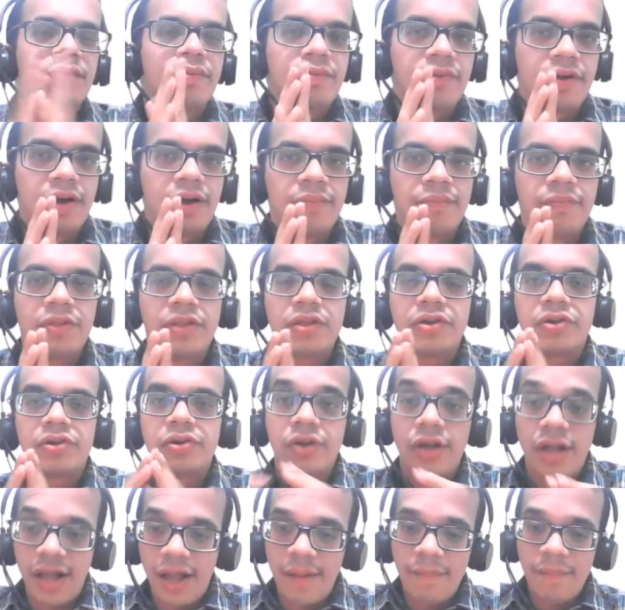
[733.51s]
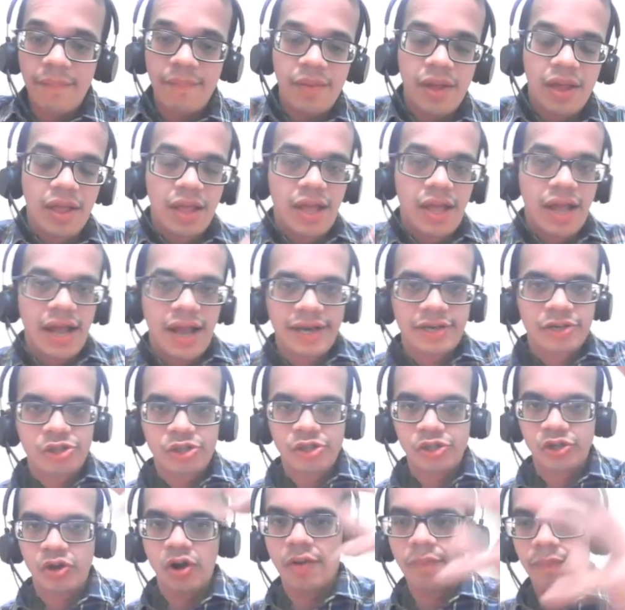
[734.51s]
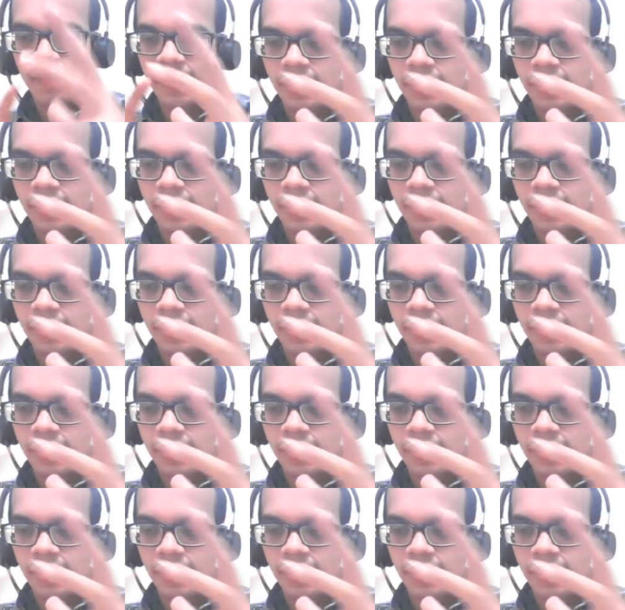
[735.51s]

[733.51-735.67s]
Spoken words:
comes to come and shop.